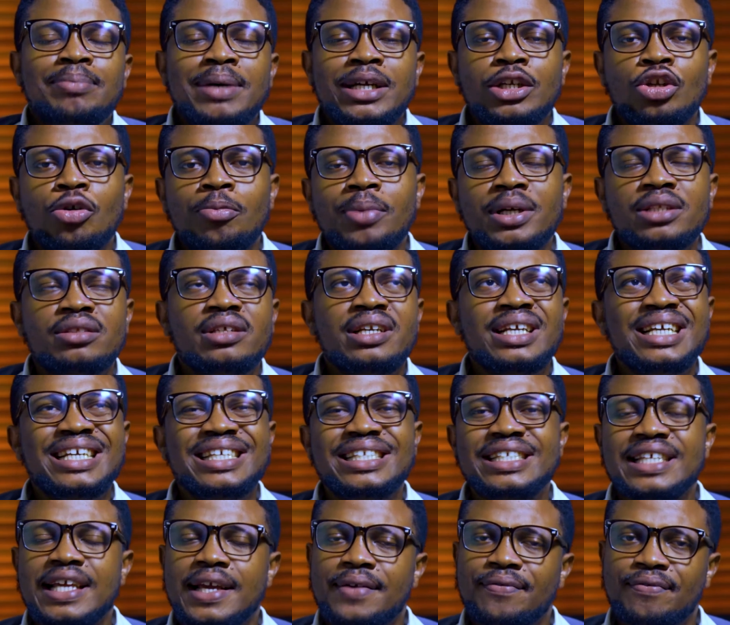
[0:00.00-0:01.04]
my number 3
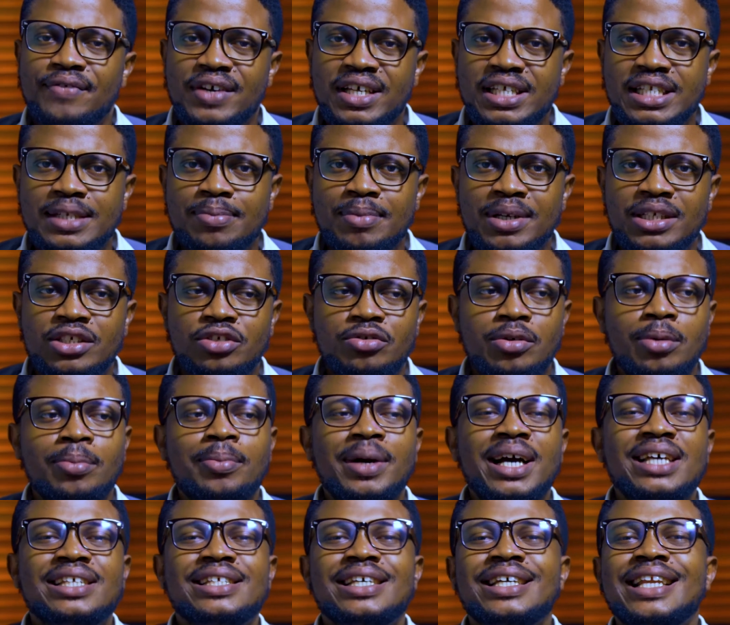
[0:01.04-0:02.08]
is investment. Remember
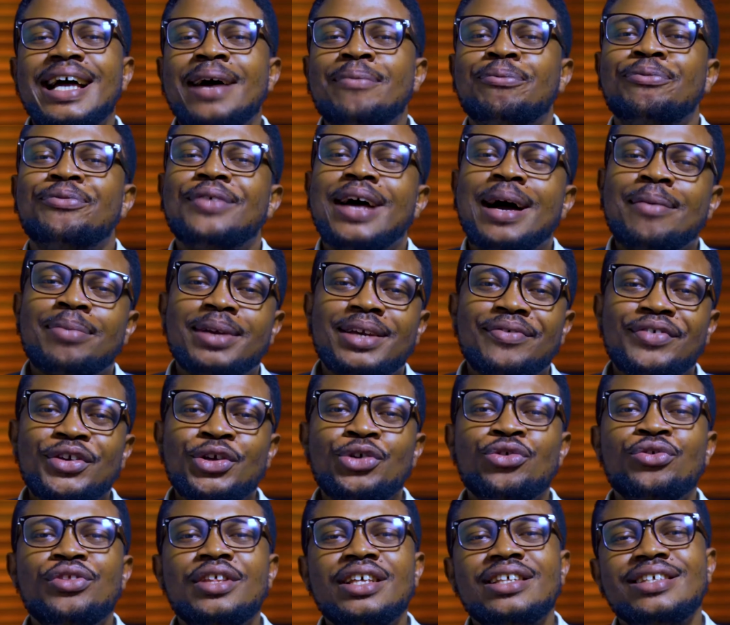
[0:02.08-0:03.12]
I said I'm giving
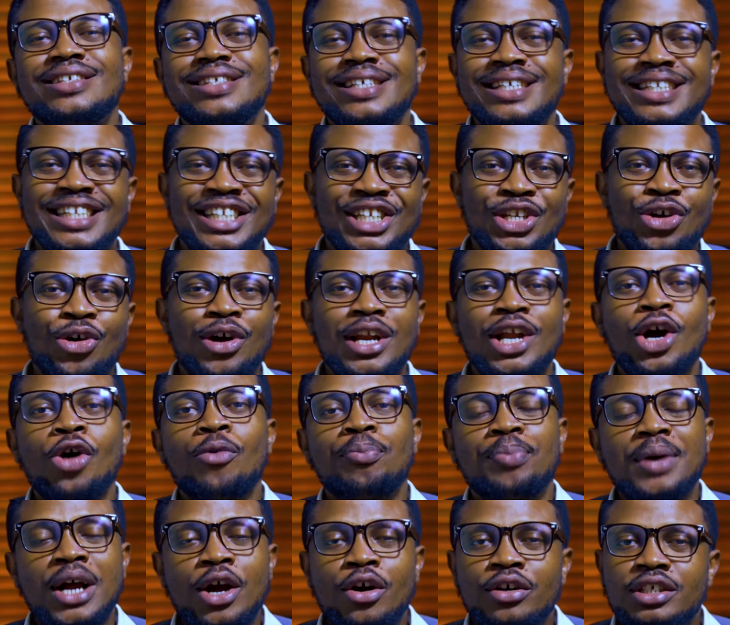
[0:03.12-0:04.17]
you this thing in order
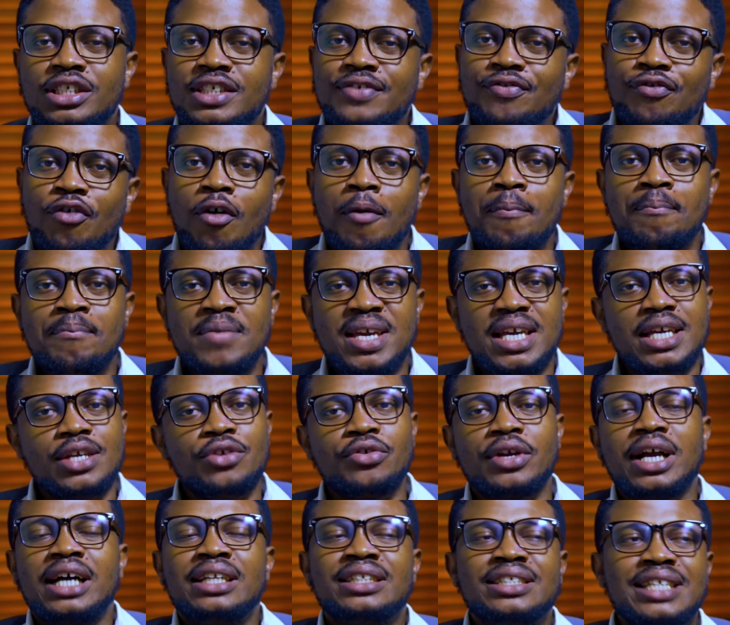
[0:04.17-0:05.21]
of priority. For me,
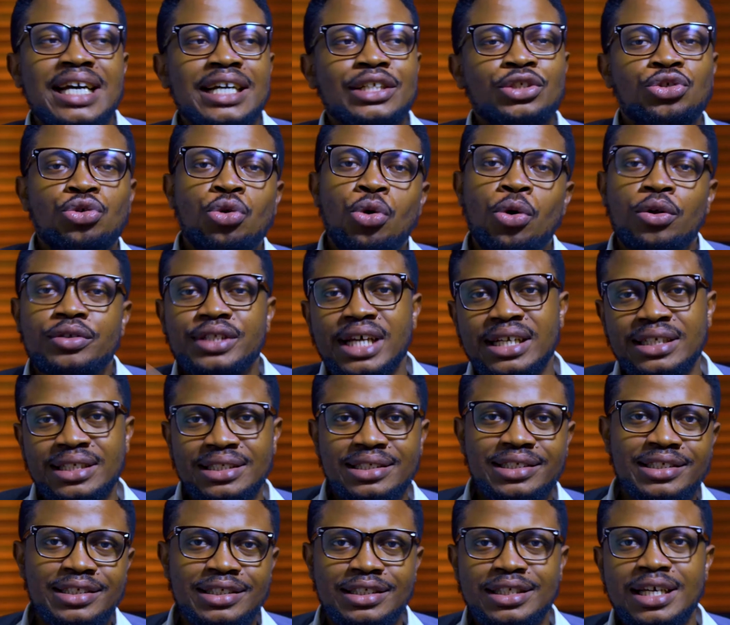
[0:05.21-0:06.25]
you can decide to
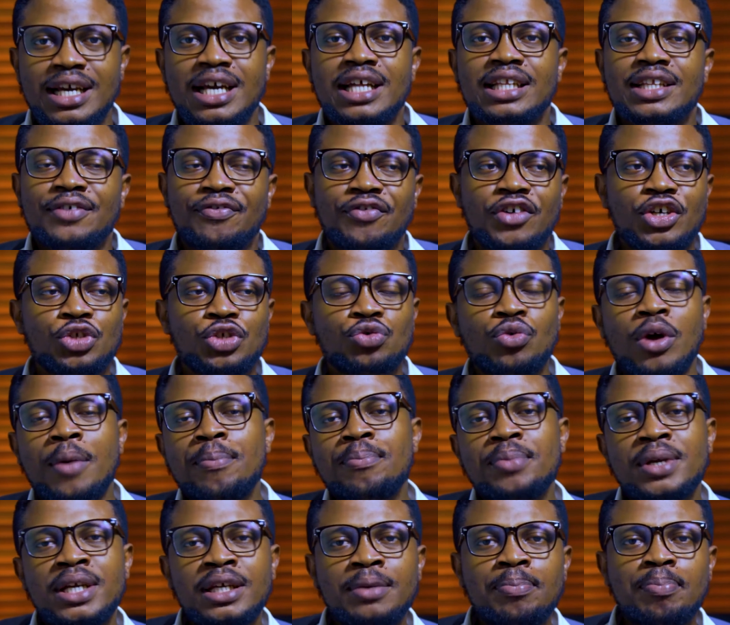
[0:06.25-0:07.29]
alternate it. The first one
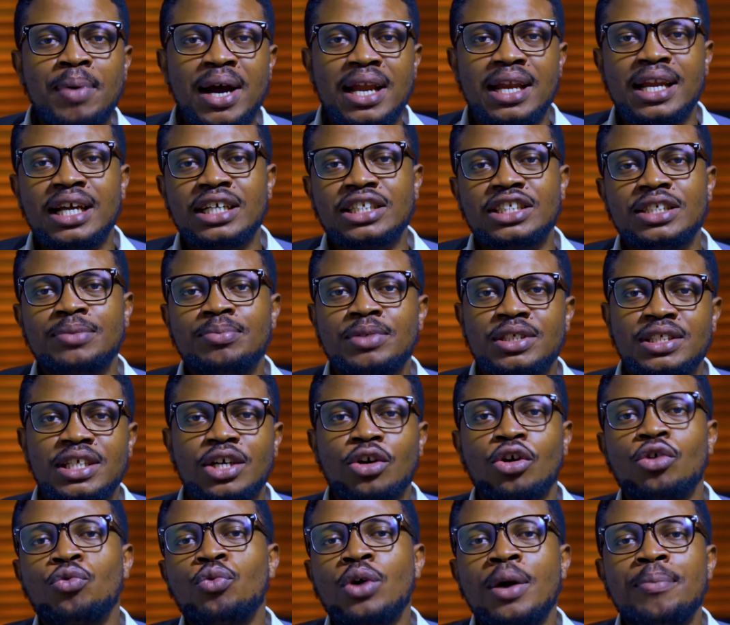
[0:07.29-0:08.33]
being partnership, the
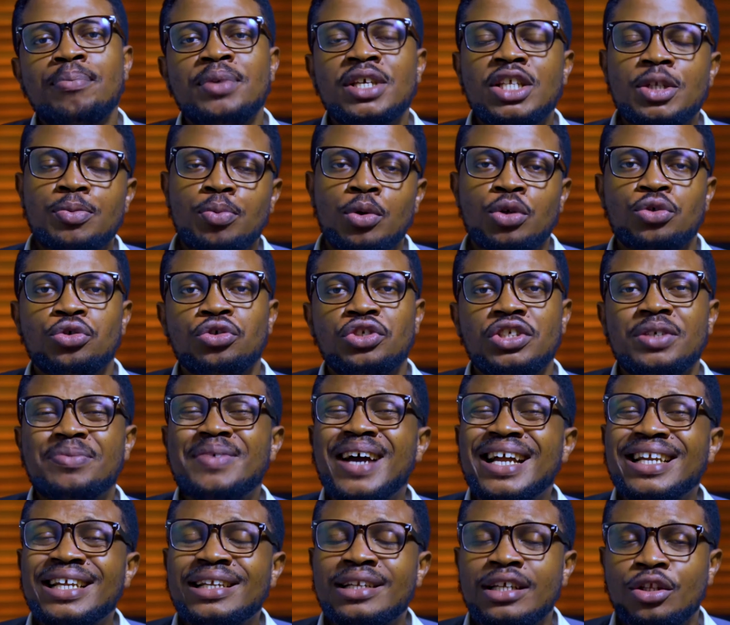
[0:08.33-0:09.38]
second one being sponsorship,
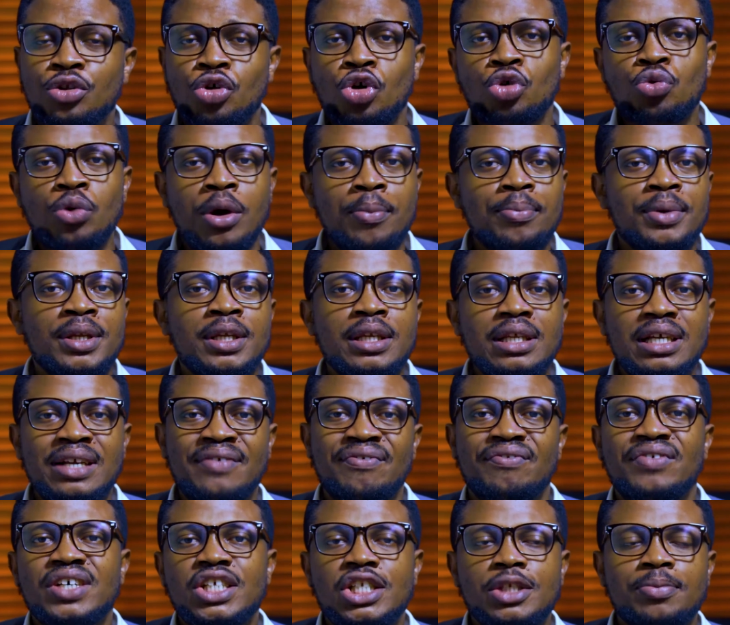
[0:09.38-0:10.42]
and then the third one being
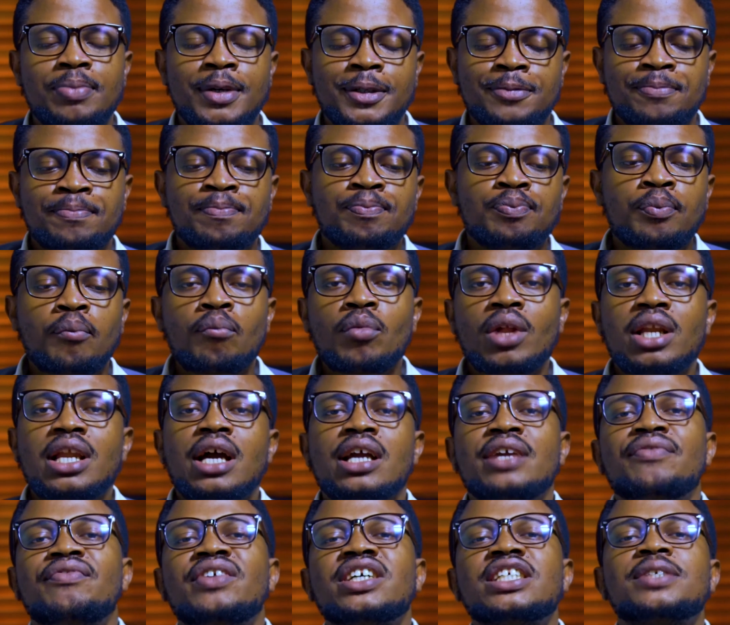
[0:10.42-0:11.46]
investment. Now,
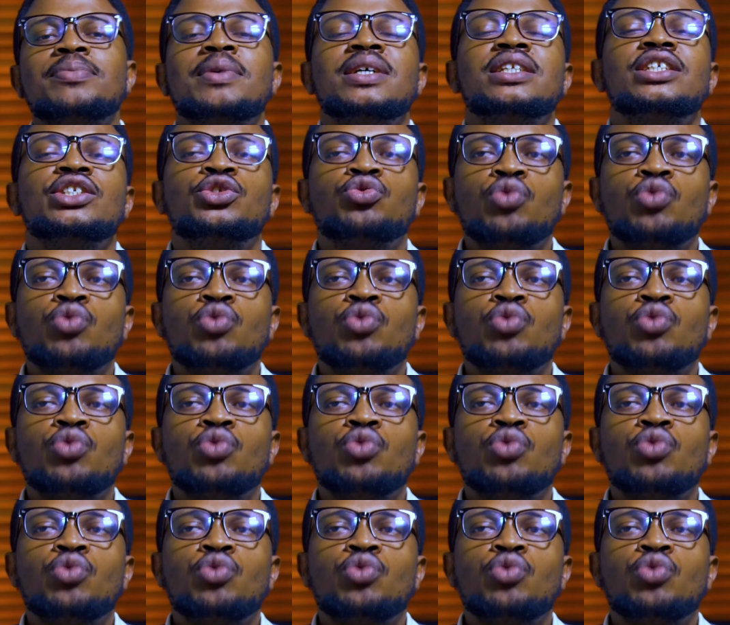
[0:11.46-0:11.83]
investment is